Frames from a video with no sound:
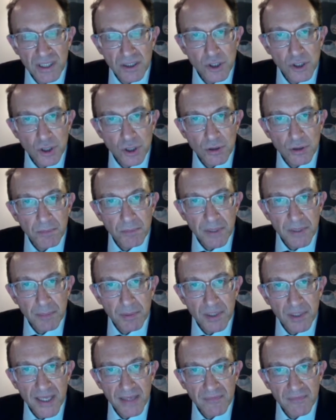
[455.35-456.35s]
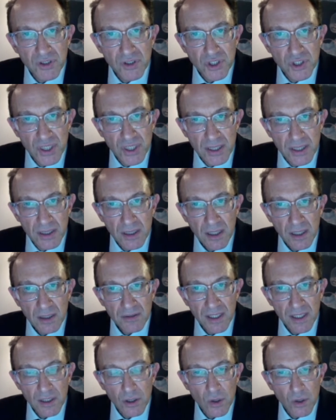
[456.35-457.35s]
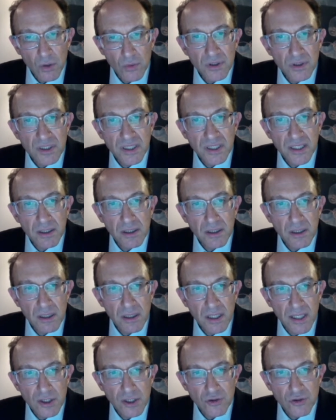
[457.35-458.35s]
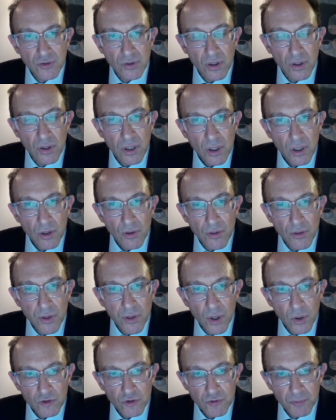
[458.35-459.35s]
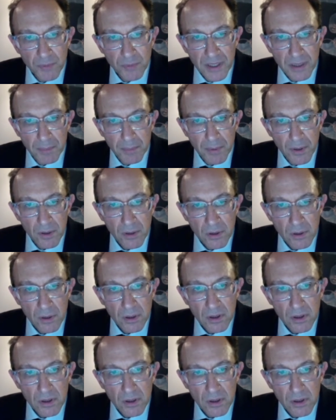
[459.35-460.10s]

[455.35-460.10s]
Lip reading: Certain people have a gene that lowers their cholesterol. Those people,